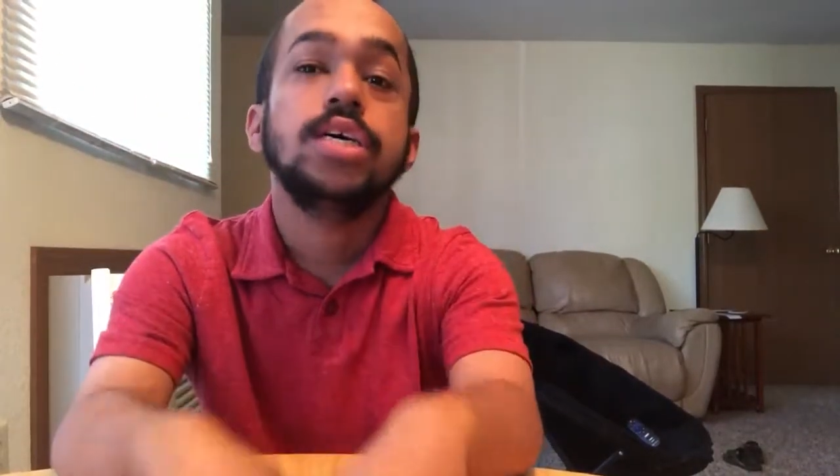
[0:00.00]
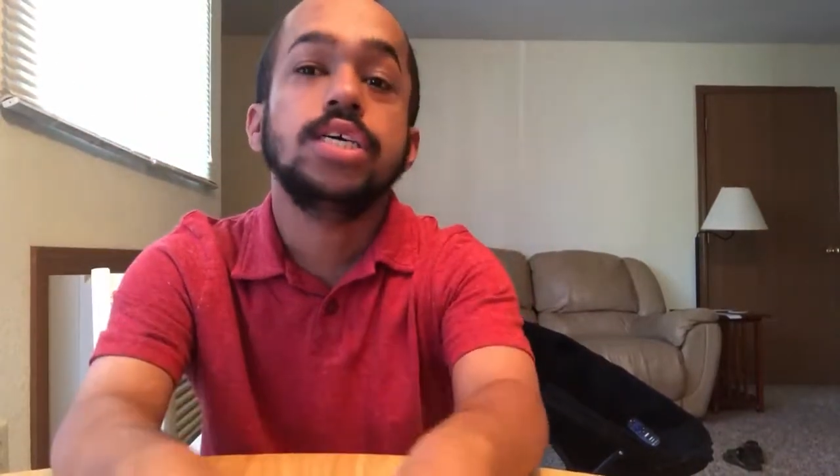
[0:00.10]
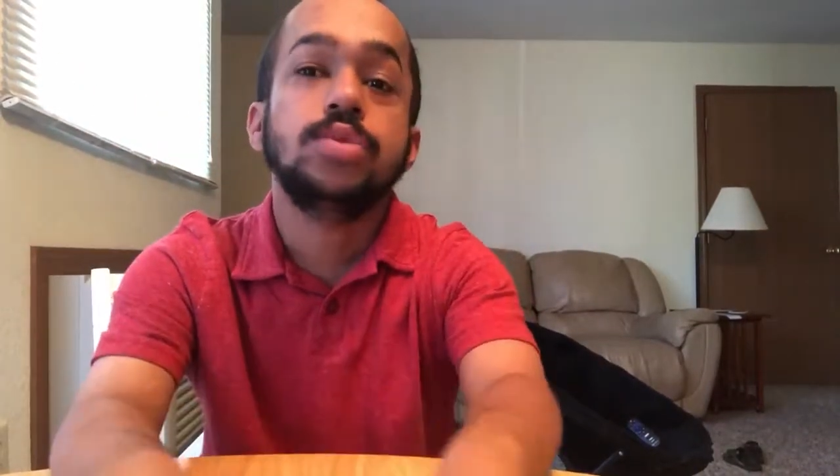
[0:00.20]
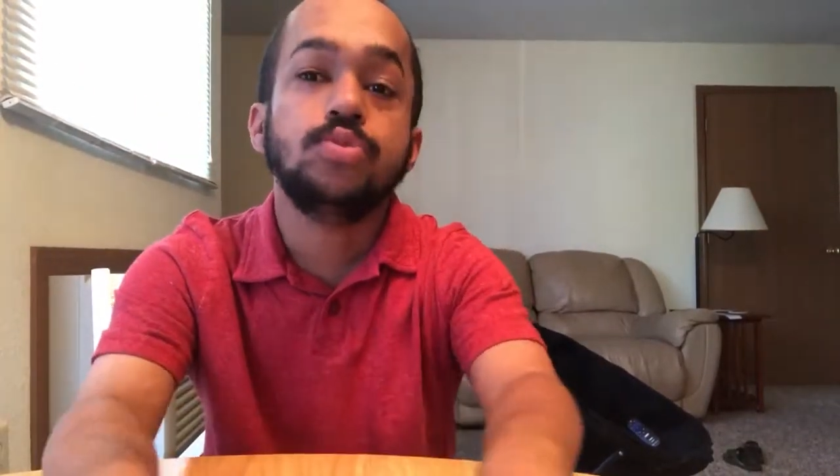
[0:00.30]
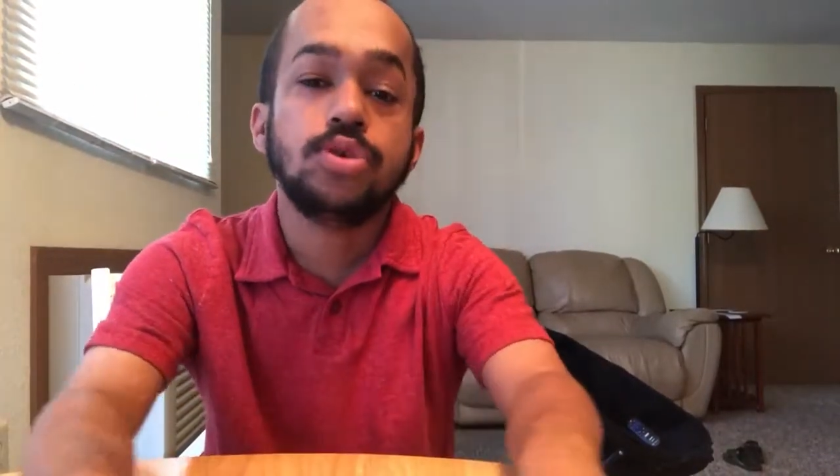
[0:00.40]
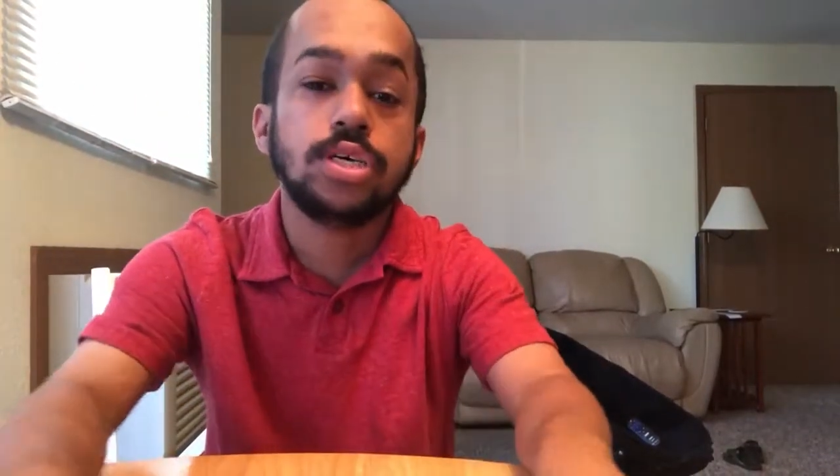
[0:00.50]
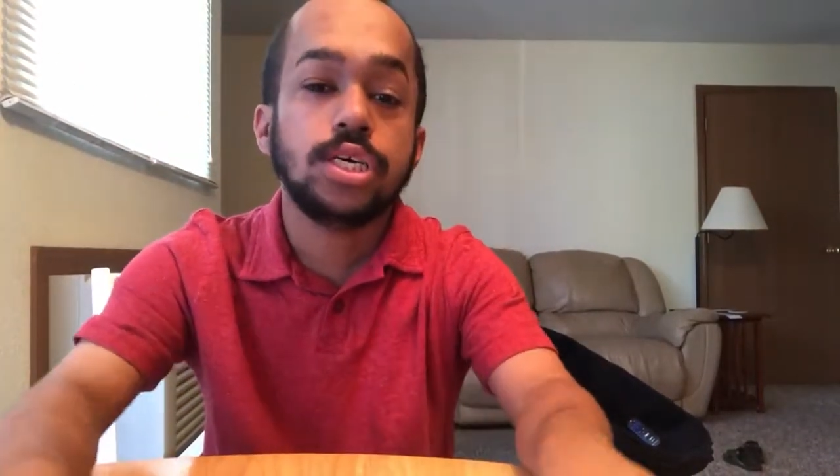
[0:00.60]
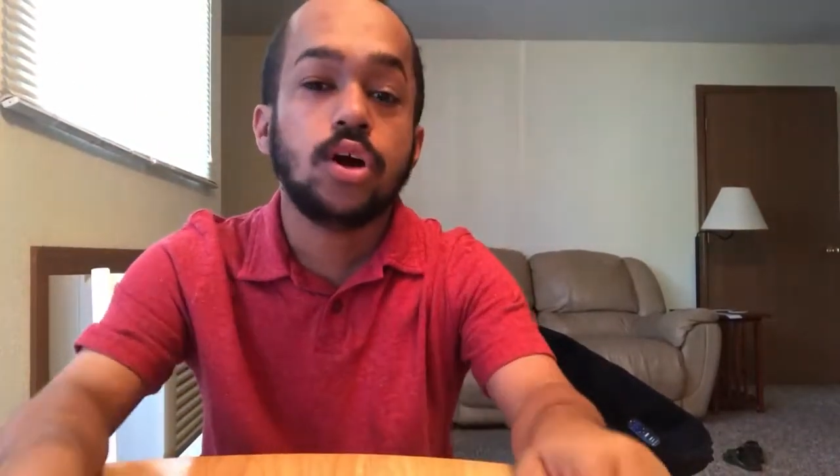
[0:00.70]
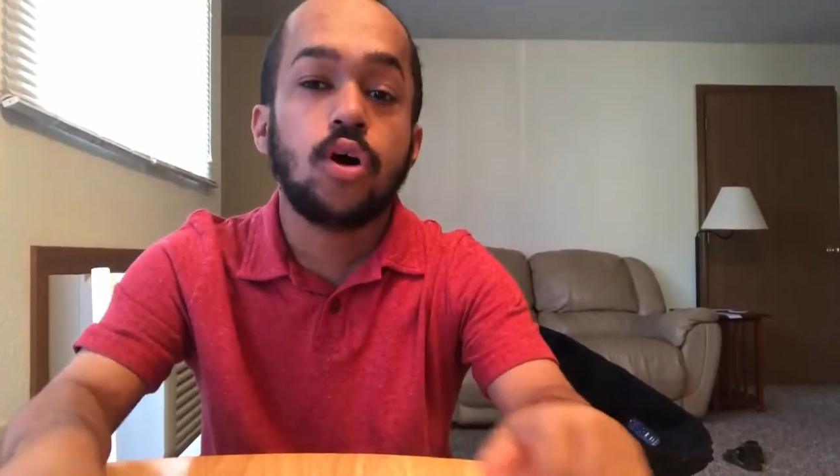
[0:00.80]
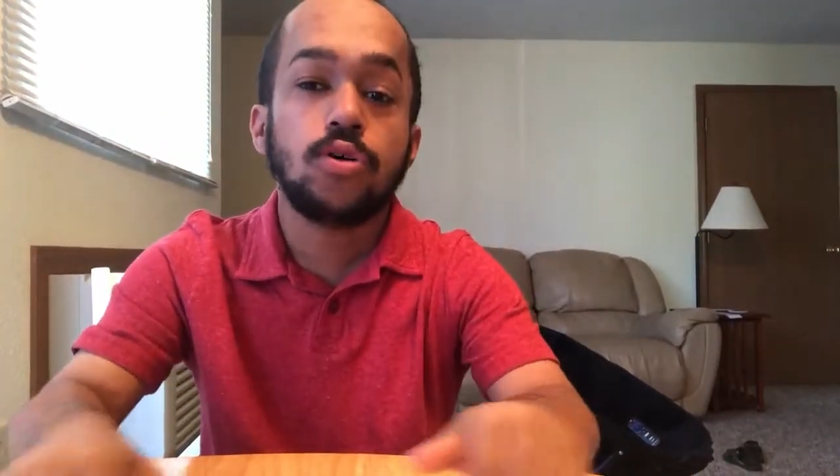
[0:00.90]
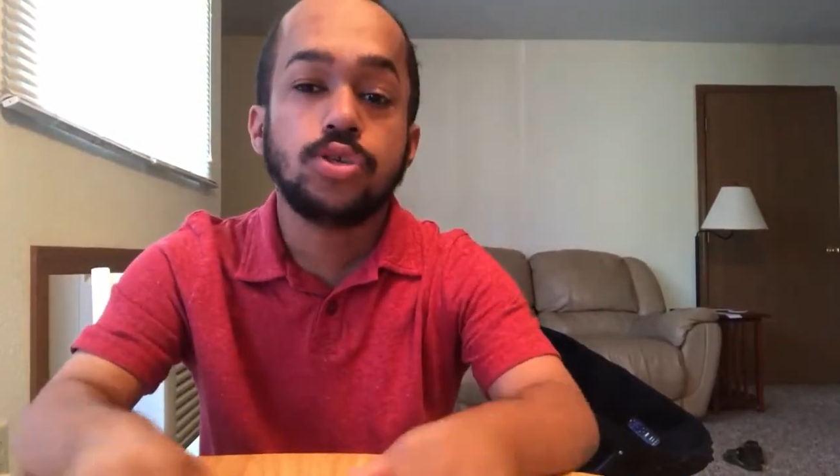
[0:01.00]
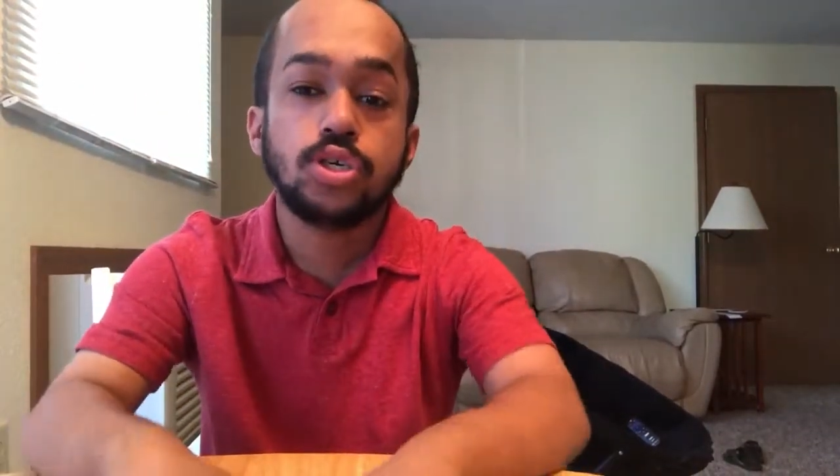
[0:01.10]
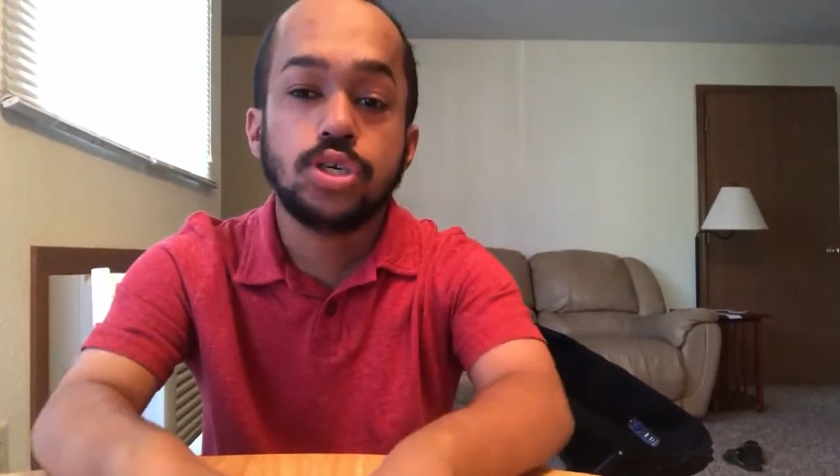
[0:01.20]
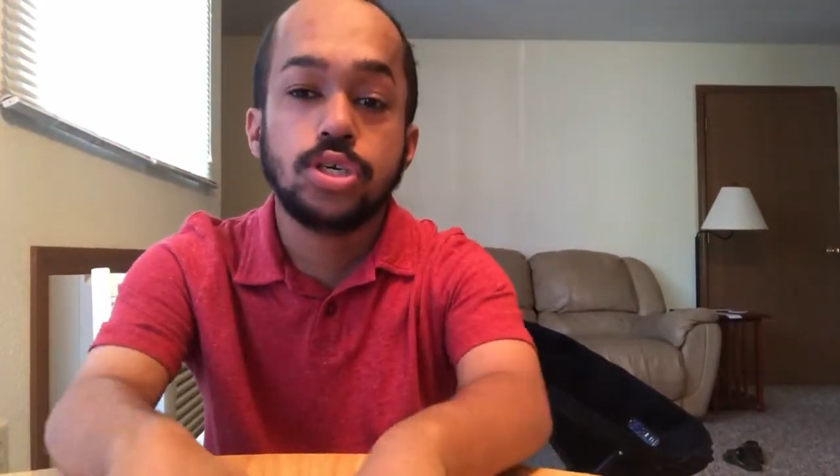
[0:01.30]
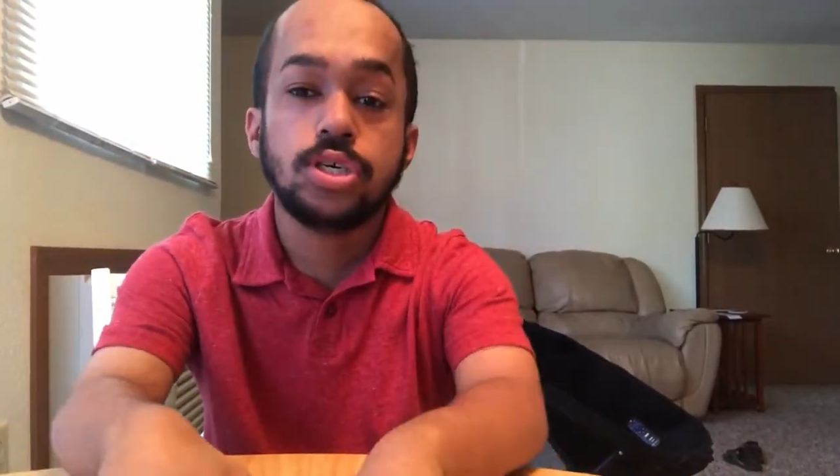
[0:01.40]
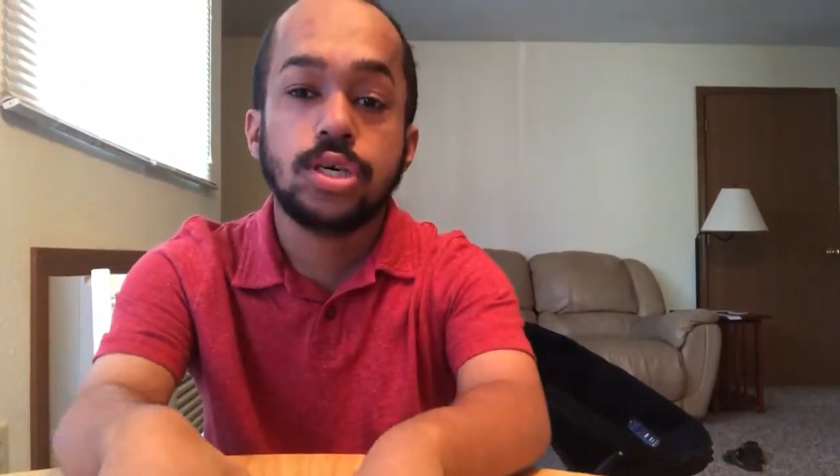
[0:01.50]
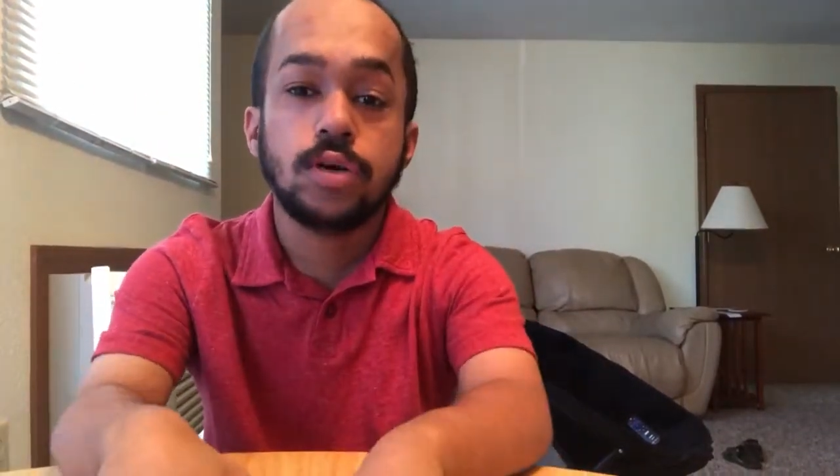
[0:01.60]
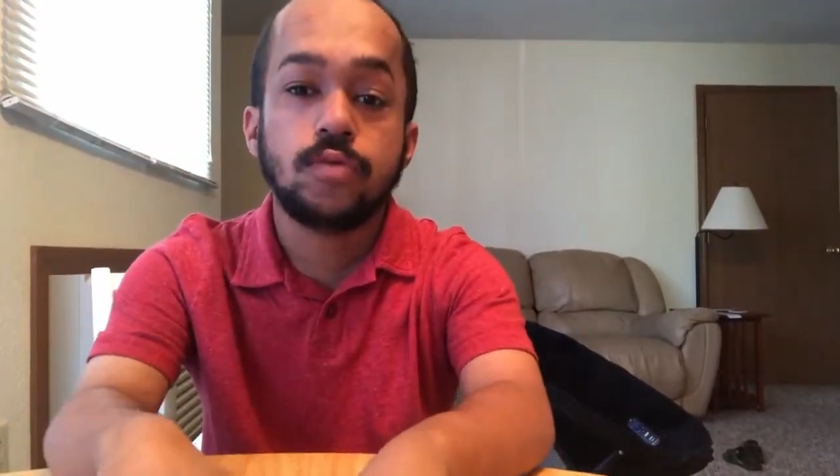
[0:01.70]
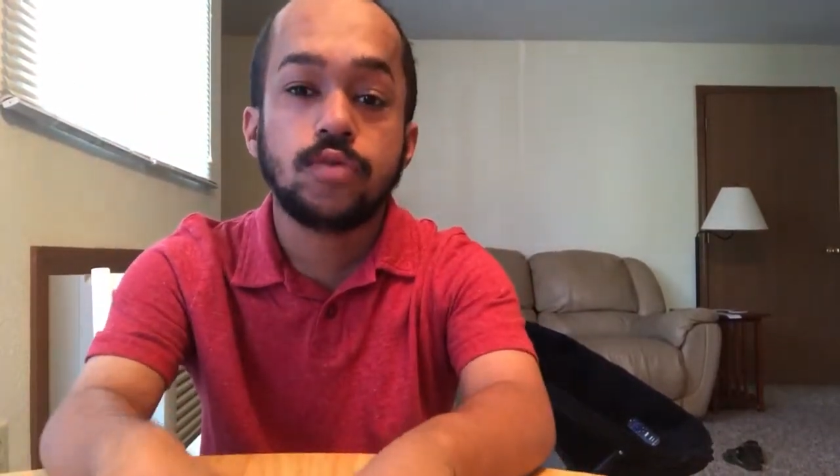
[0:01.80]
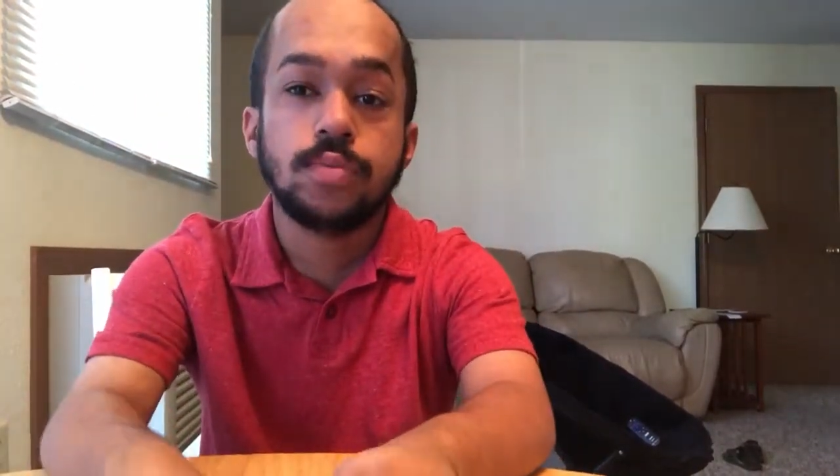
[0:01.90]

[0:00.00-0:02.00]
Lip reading: It's more like an altar of